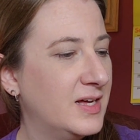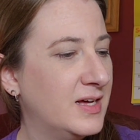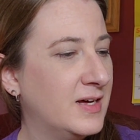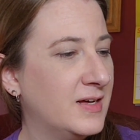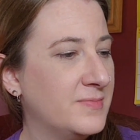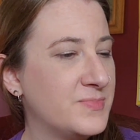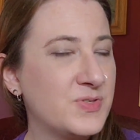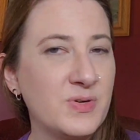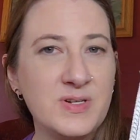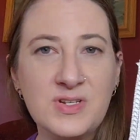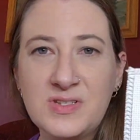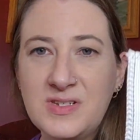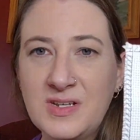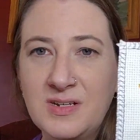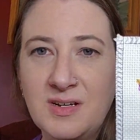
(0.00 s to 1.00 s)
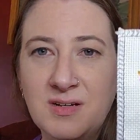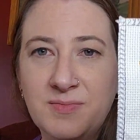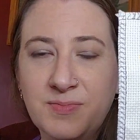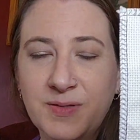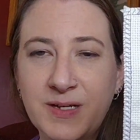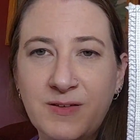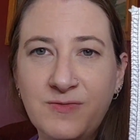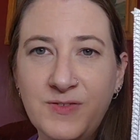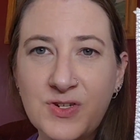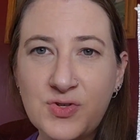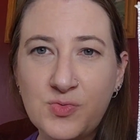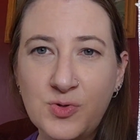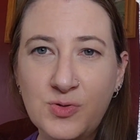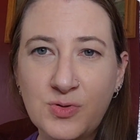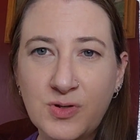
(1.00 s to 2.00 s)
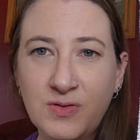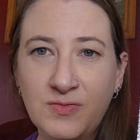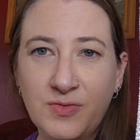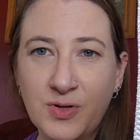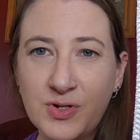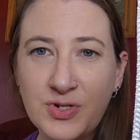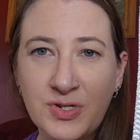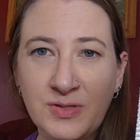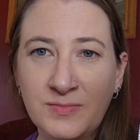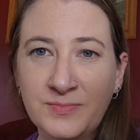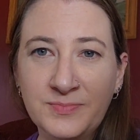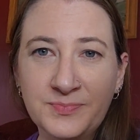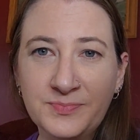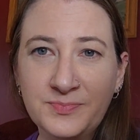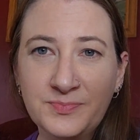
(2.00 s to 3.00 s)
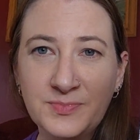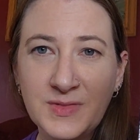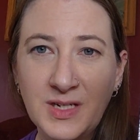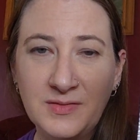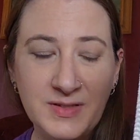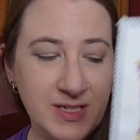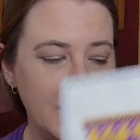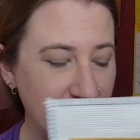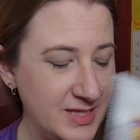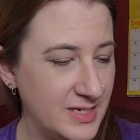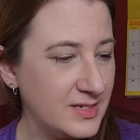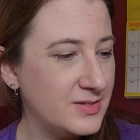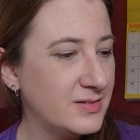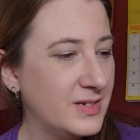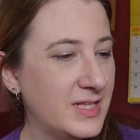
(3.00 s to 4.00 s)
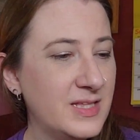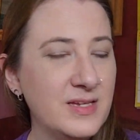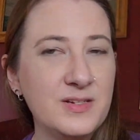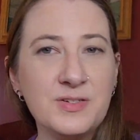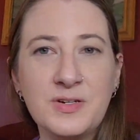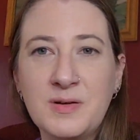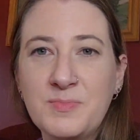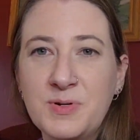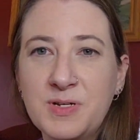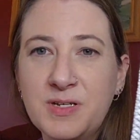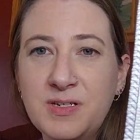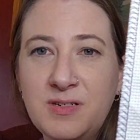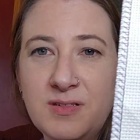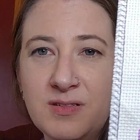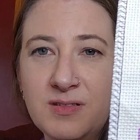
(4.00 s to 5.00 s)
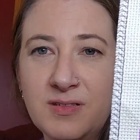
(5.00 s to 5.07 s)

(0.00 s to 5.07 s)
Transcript: So I just did a like visual conversion of it, and I think it turned out pretty good.